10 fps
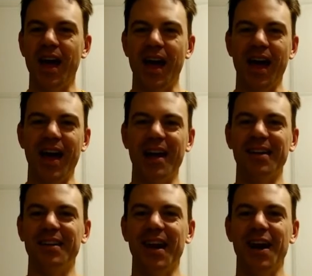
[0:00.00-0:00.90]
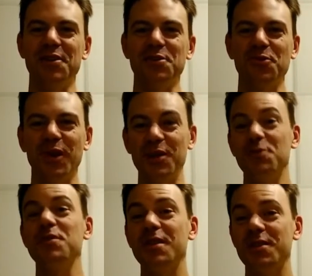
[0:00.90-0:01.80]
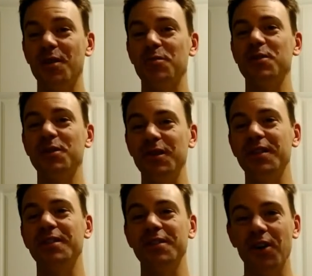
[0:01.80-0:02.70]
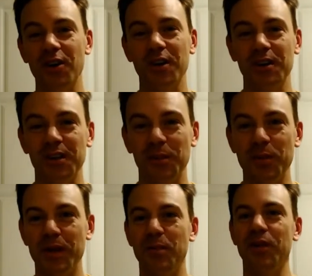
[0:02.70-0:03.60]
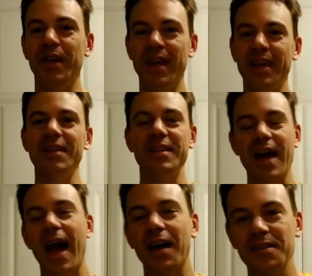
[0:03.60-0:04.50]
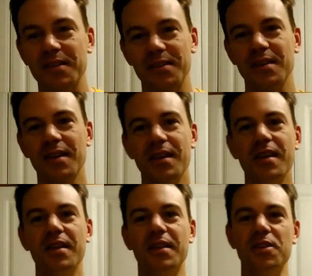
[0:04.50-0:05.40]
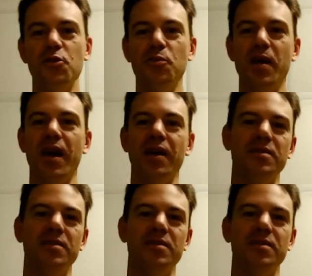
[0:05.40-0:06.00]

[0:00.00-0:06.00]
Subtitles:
And I just want to use this opportunity to talk a little bit about the hidden taxes that you pay.